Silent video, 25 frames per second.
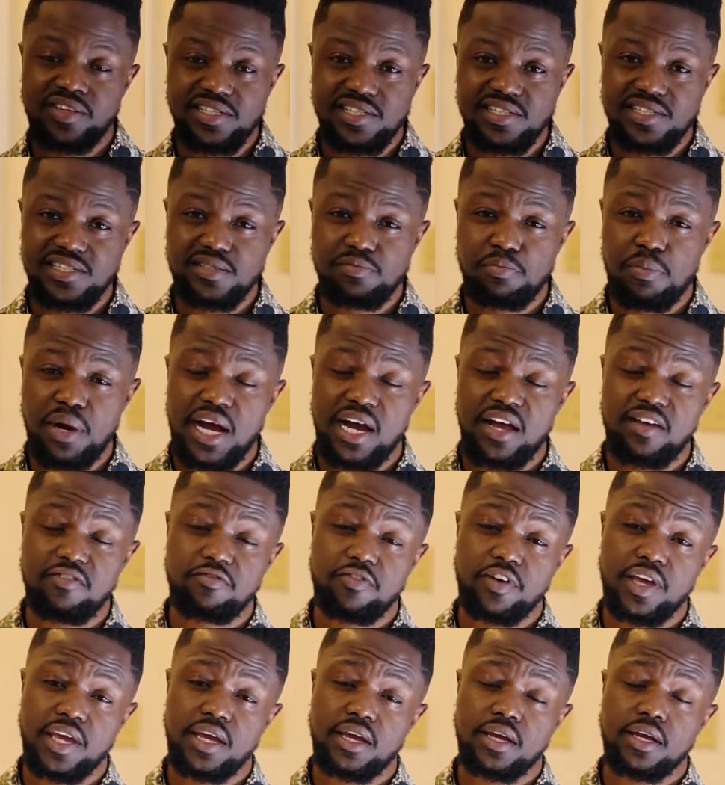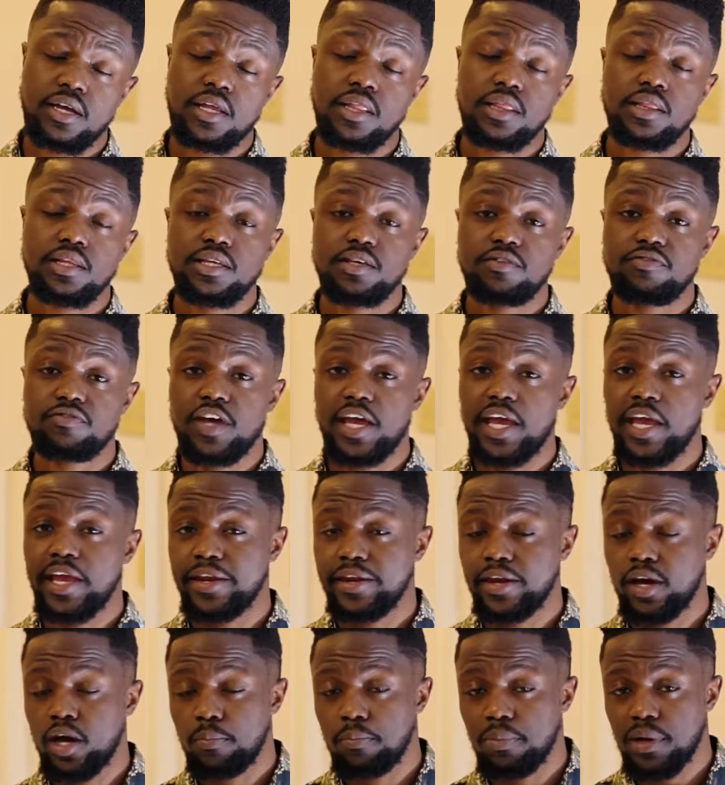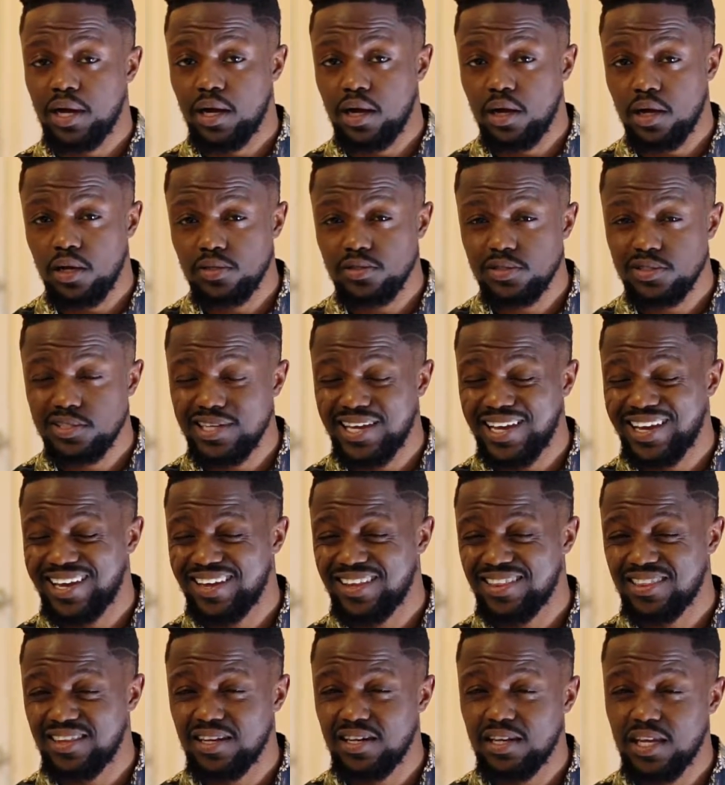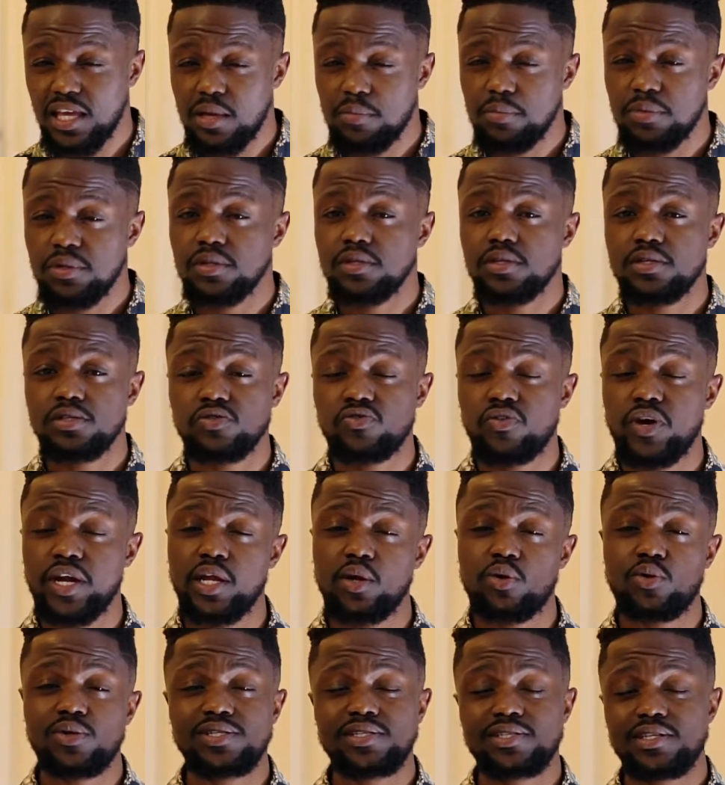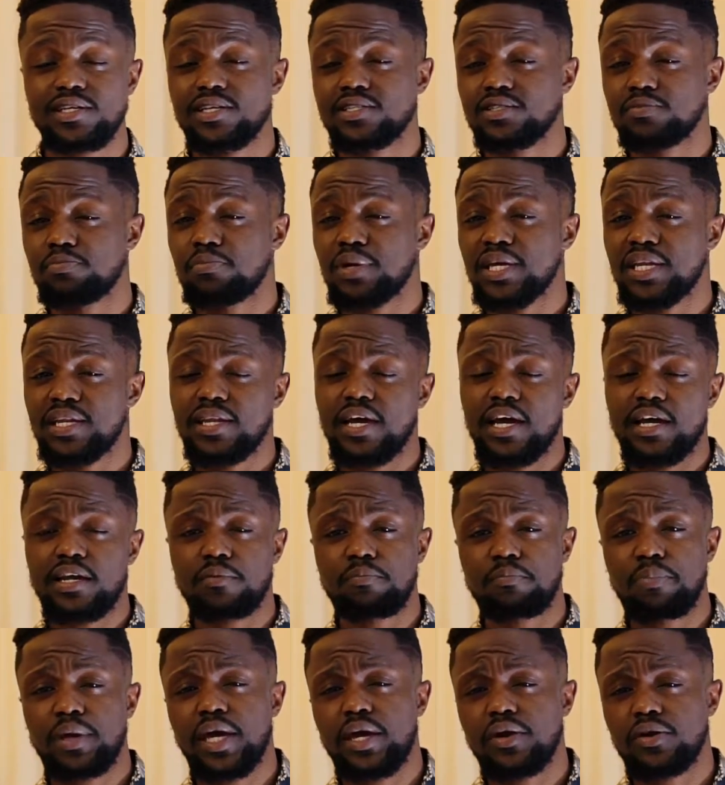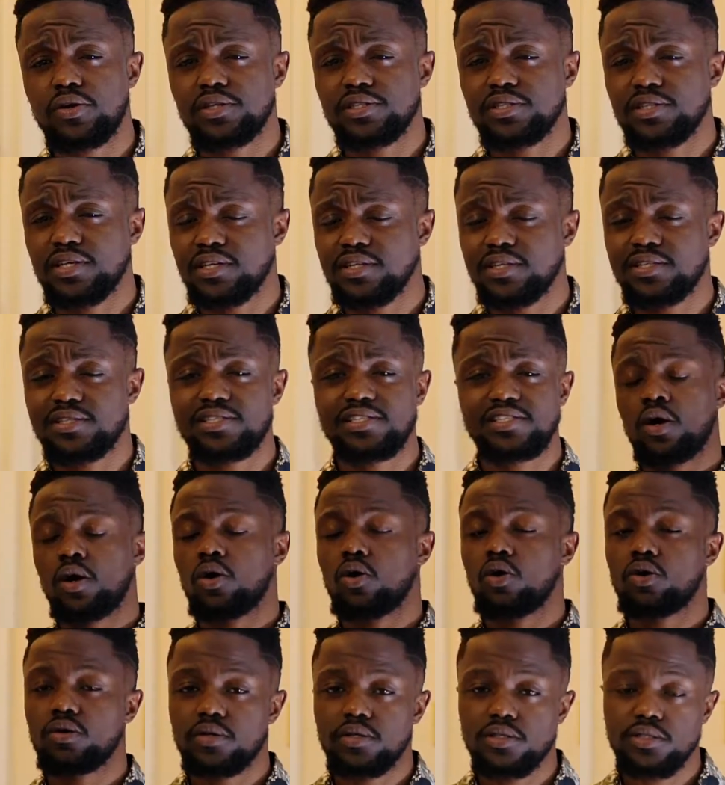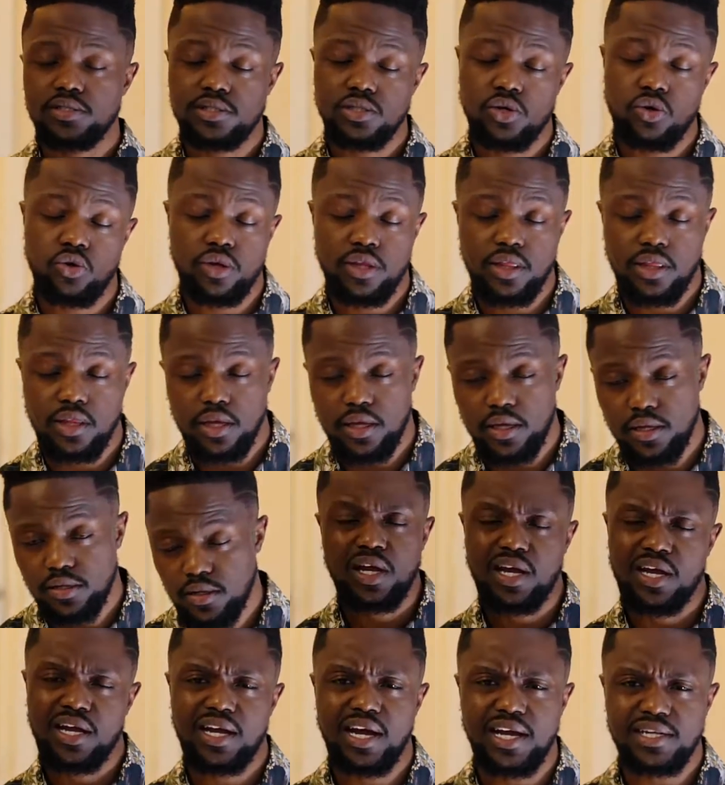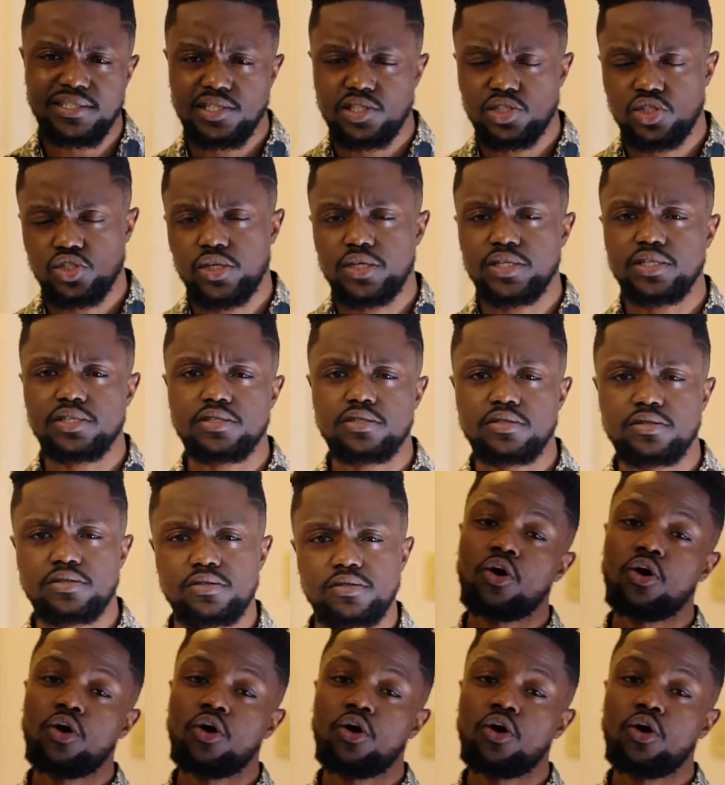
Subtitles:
this is by Van Cleef & Arpels, and the name of this fragrance is Midnight in Paris, and this is Eau de Toilette Concentration.